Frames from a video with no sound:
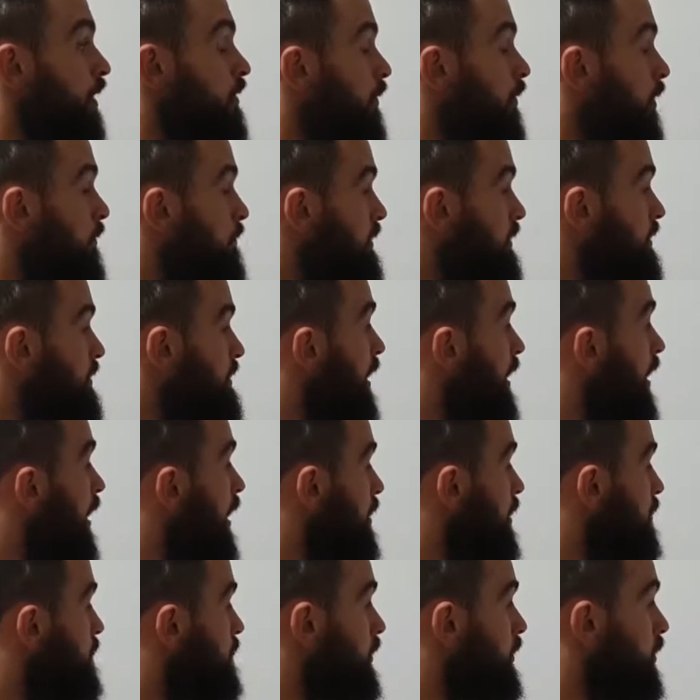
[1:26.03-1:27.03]
When we
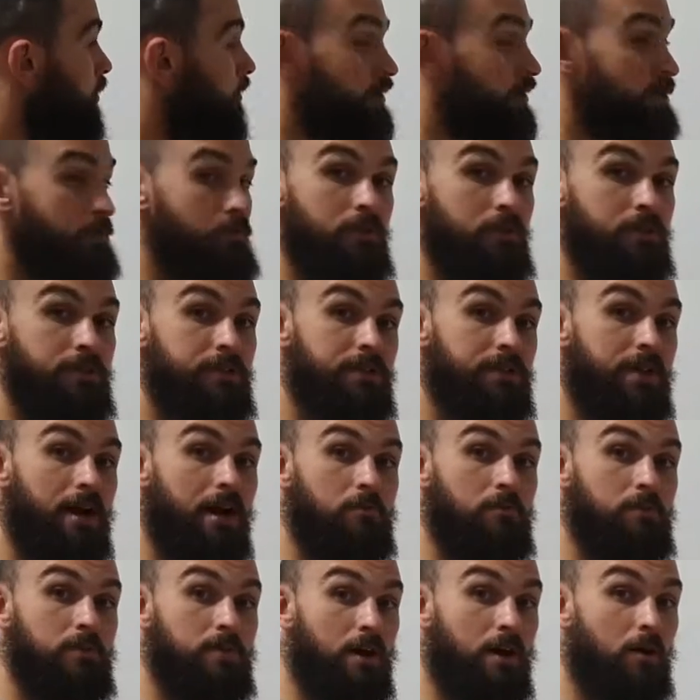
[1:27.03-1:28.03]
start, we always want to
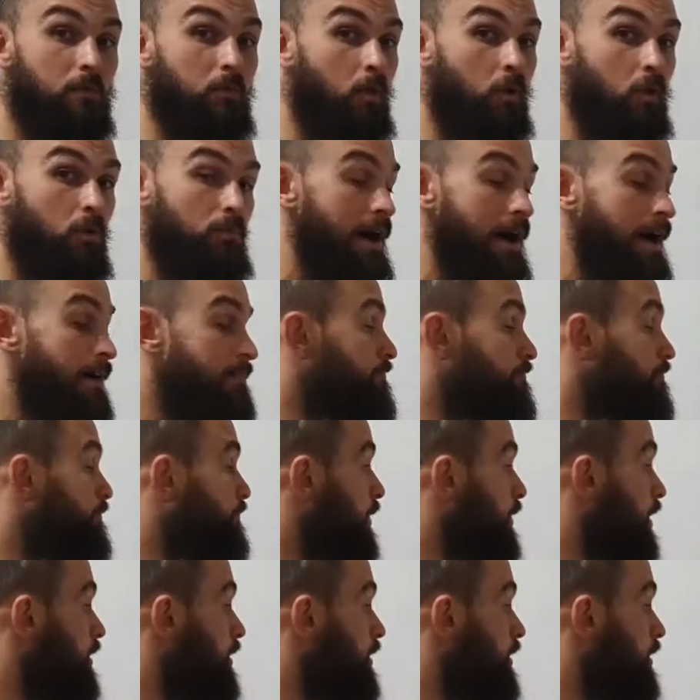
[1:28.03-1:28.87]
start with our warm-up.